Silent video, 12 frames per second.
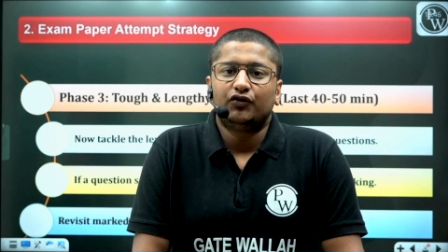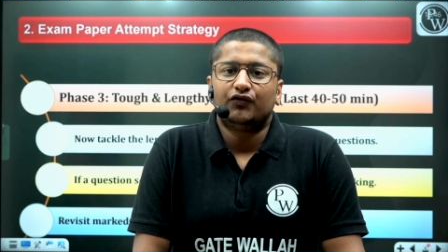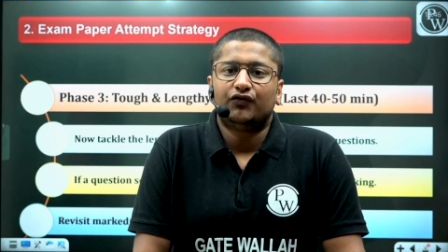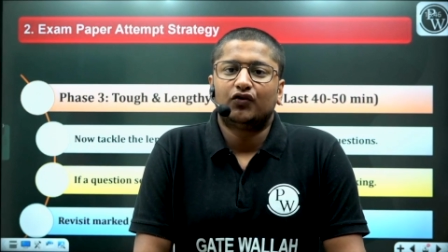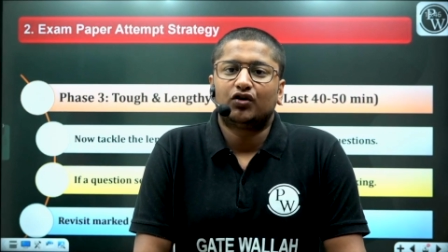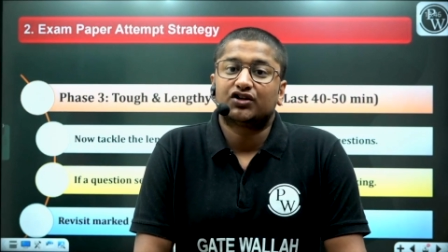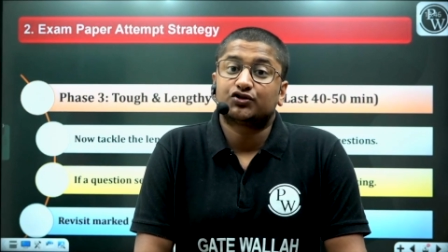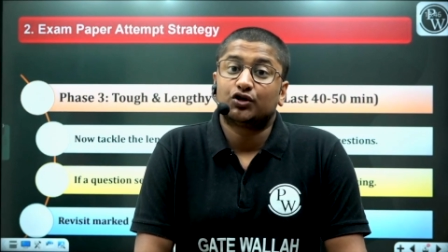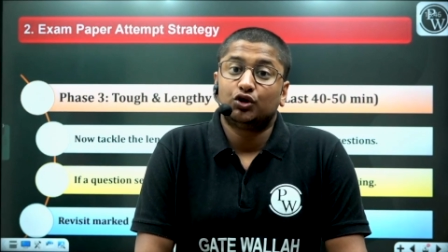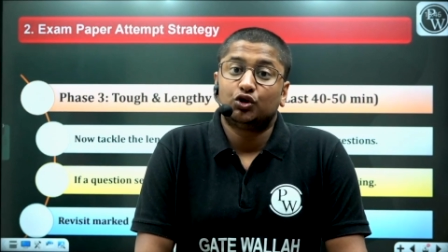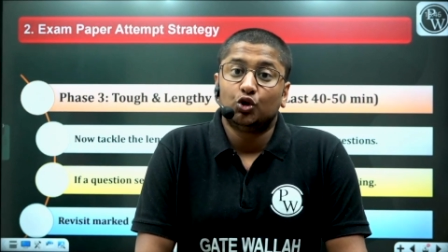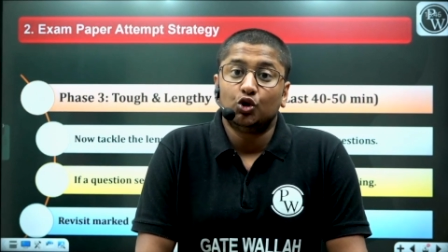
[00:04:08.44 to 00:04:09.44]
focus on
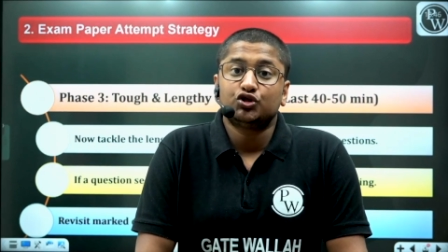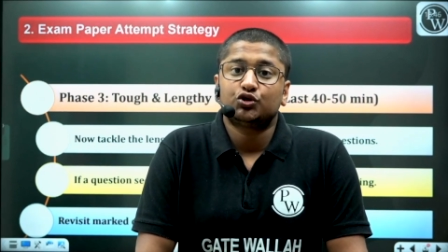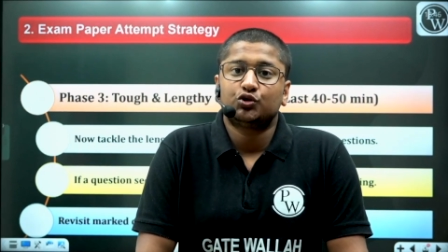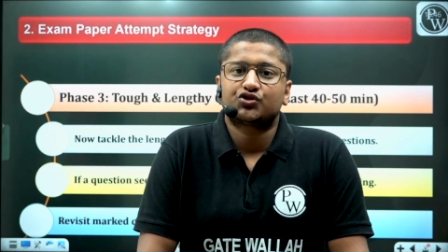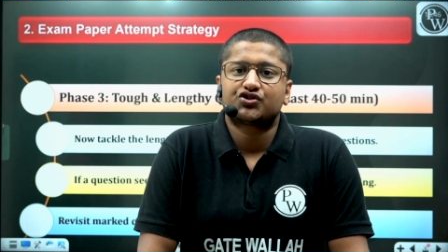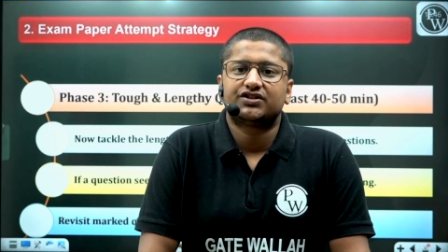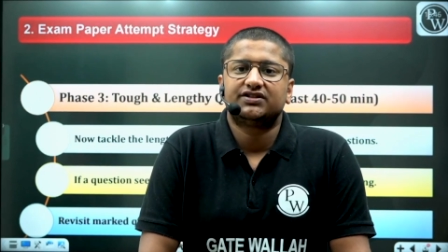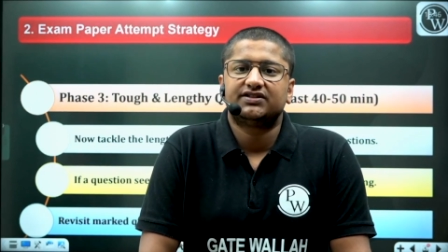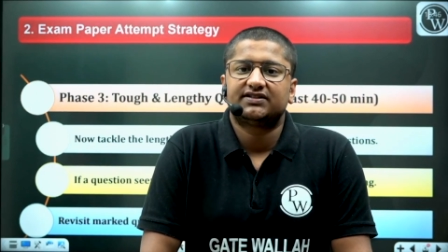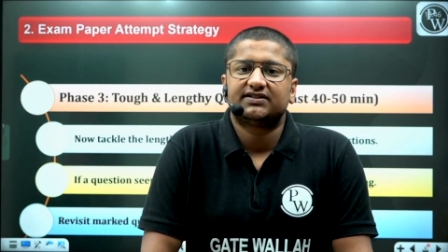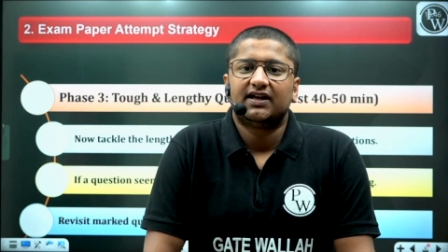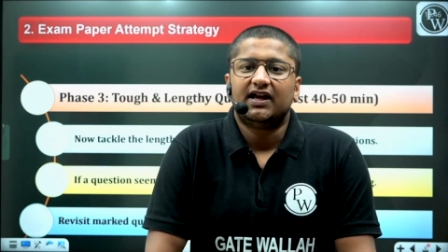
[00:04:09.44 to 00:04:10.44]
those questions
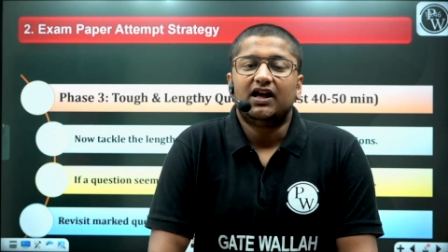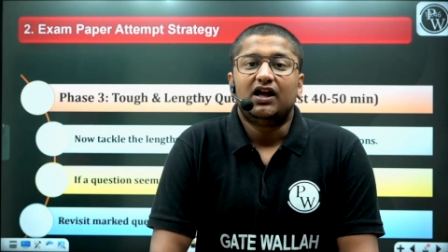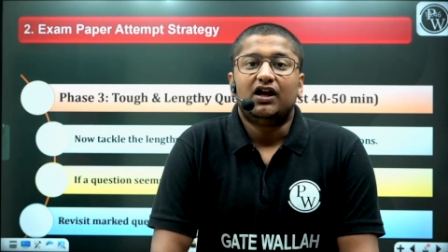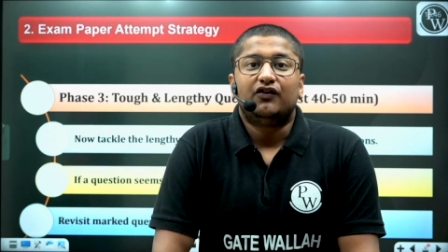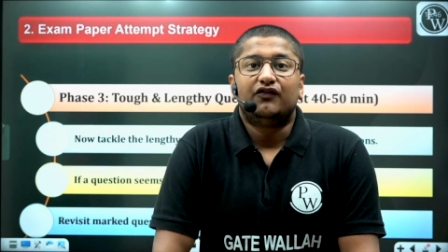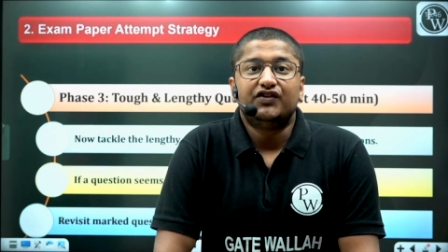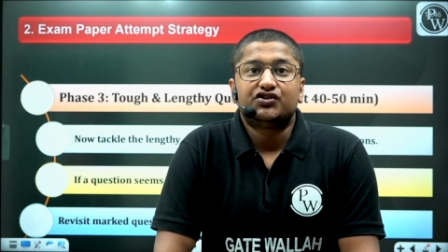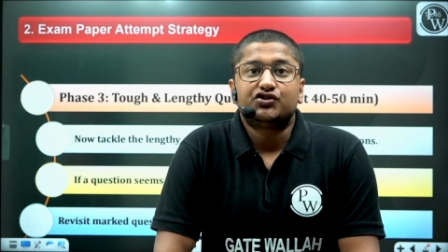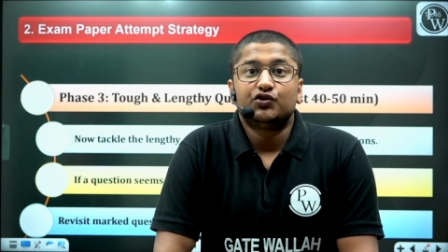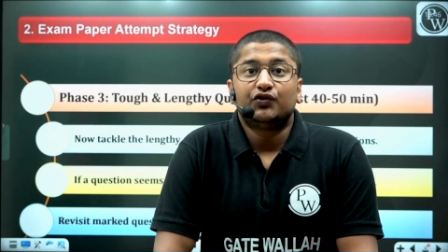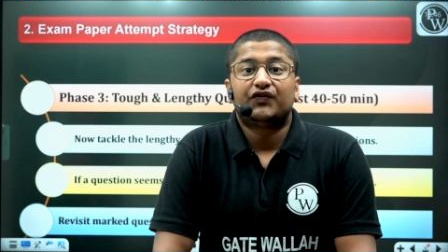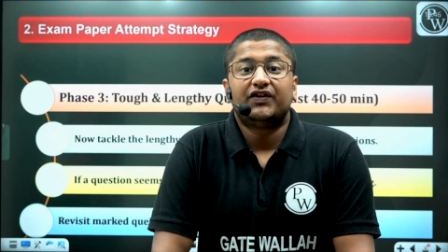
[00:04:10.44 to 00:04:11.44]
which you
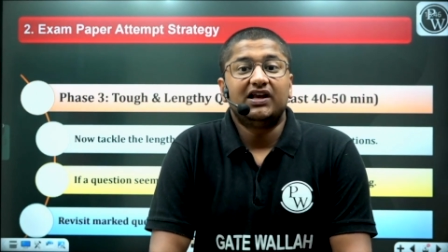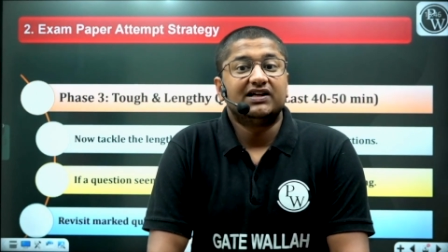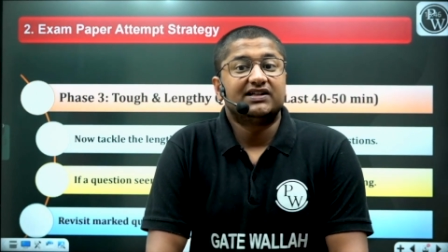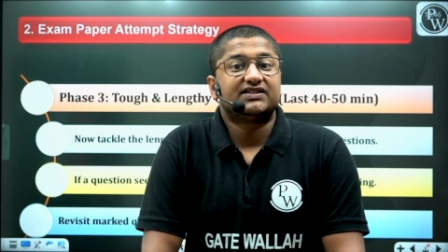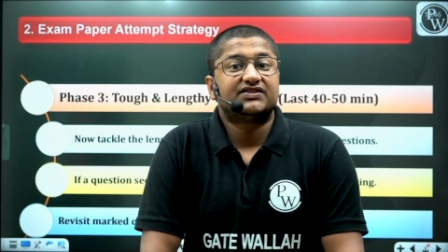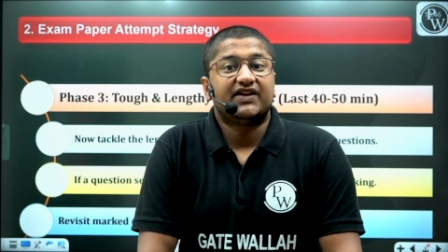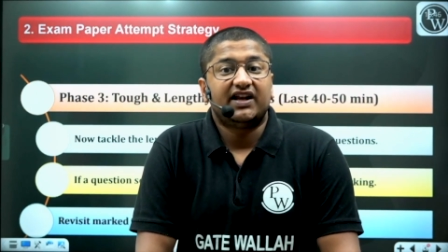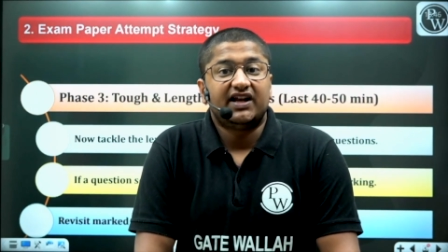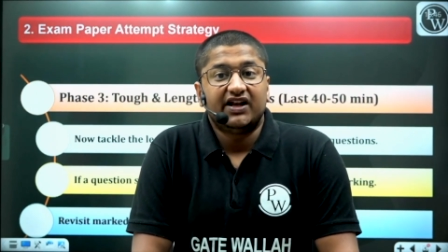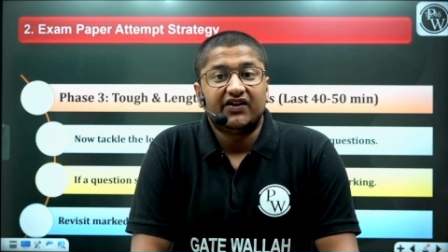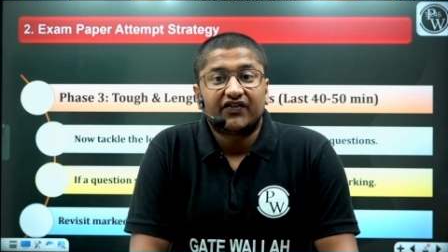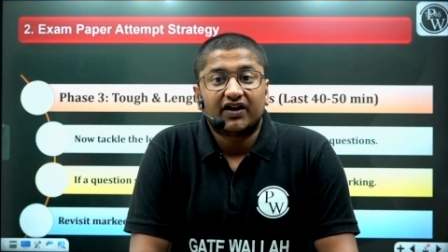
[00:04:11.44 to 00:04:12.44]
feel it is very
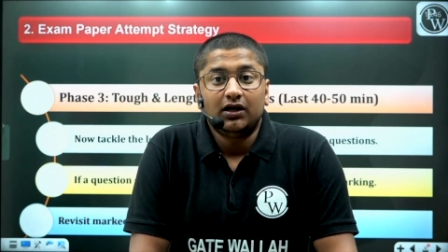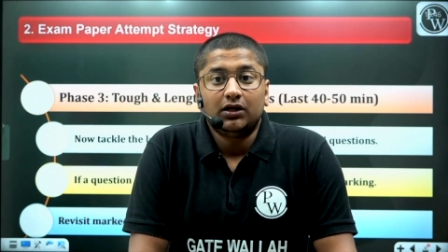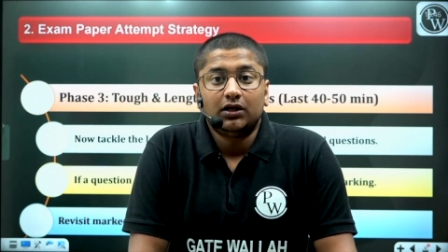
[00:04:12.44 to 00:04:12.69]
difficult.